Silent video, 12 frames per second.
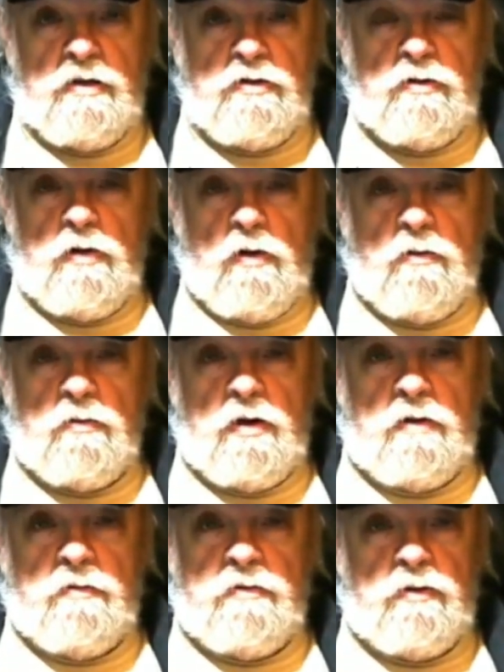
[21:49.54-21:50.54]
You
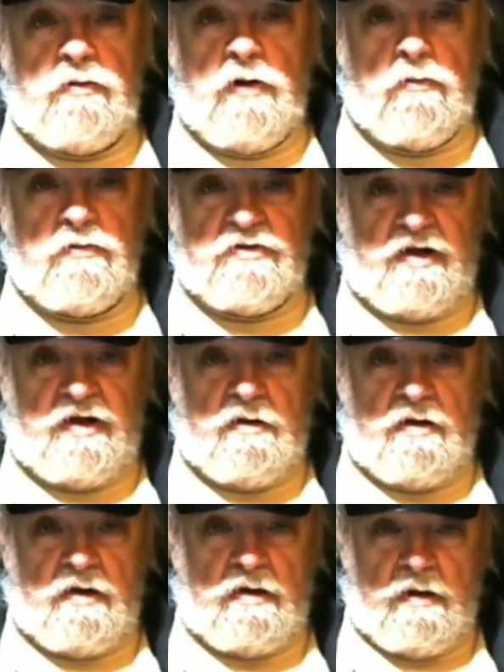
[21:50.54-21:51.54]
don't
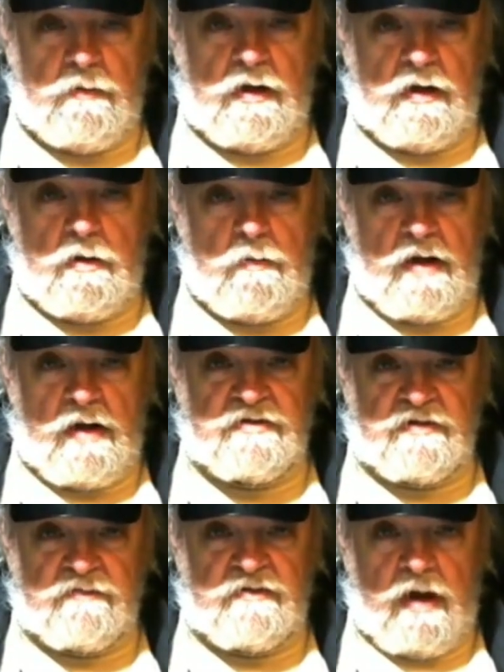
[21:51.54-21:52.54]
deal unlimited
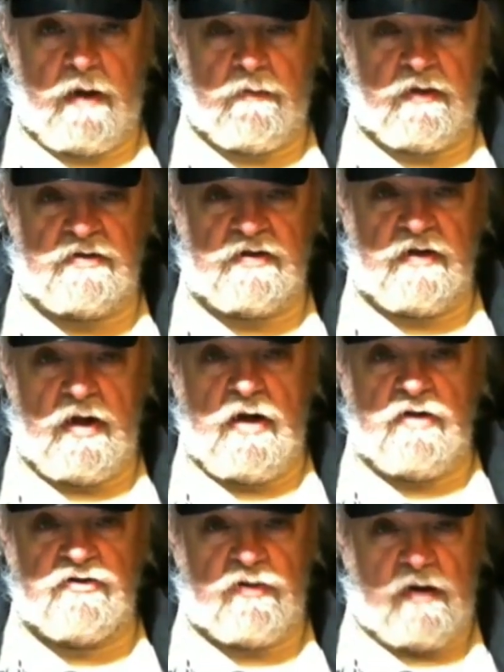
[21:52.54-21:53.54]
amounts of damage.
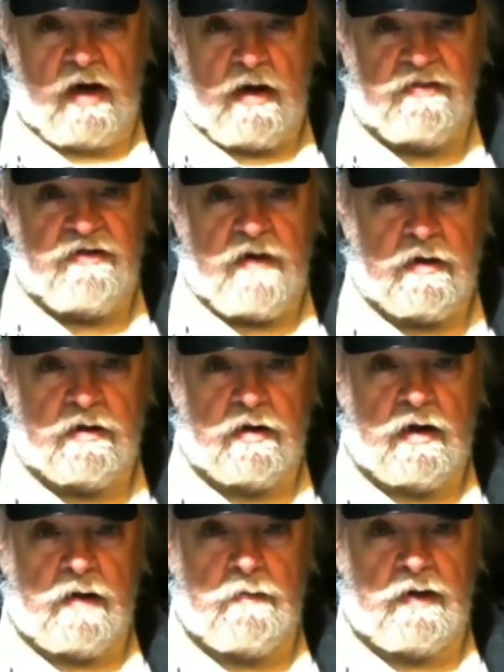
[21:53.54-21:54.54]
So you got to think.
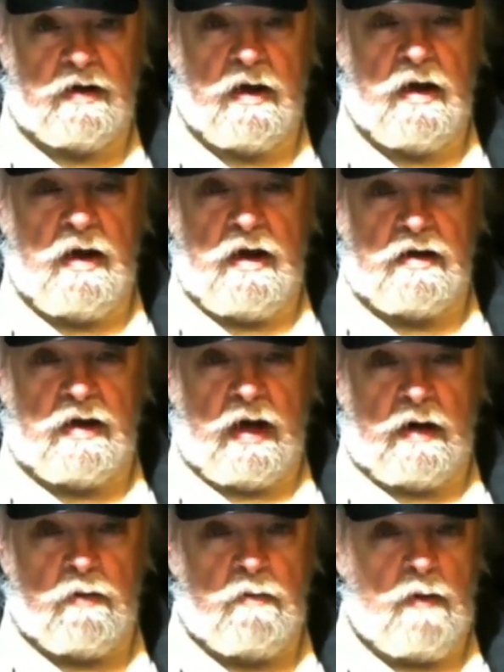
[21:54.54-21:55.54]
You
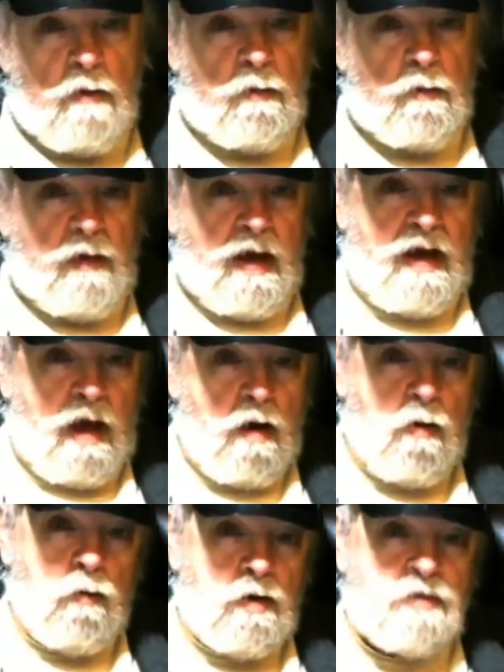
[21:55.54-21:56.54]
got to remember back
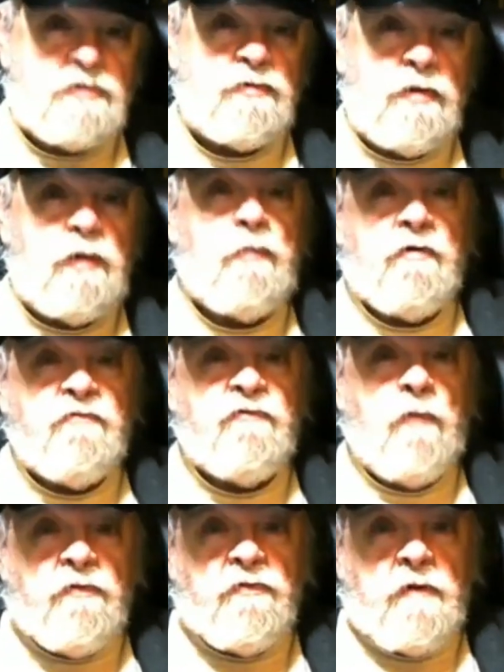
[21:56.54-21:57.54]
how it was when you were a
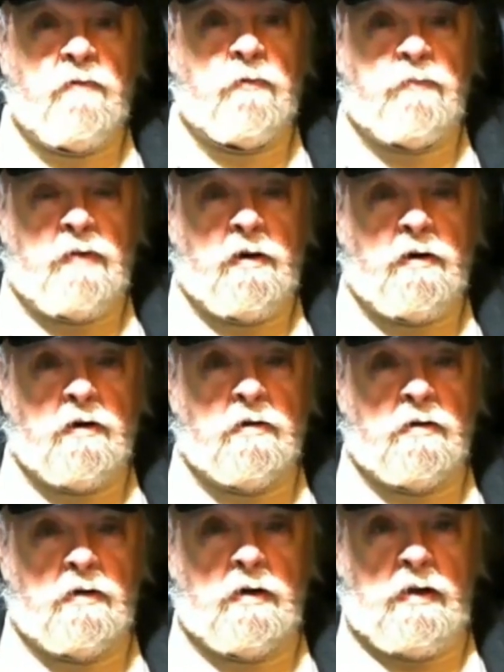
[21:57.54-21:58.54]
4th level player.
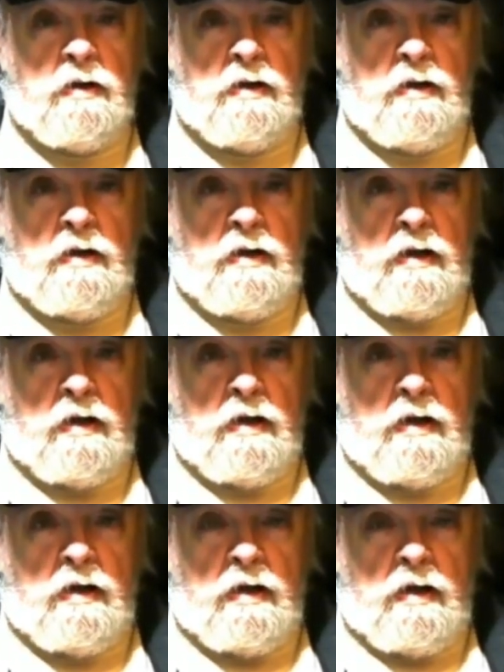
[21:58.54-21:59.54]

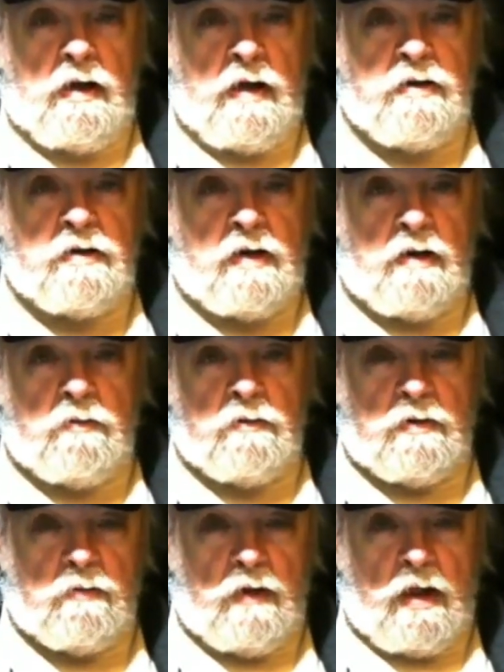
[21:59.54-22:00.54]
And you got to
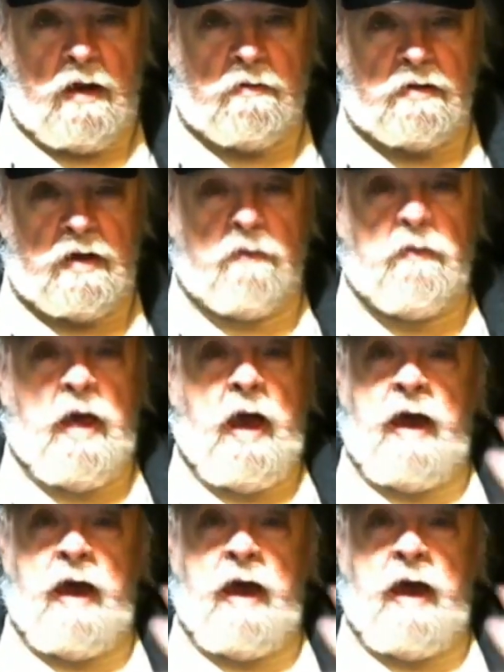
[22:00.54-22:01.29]
rely on cap.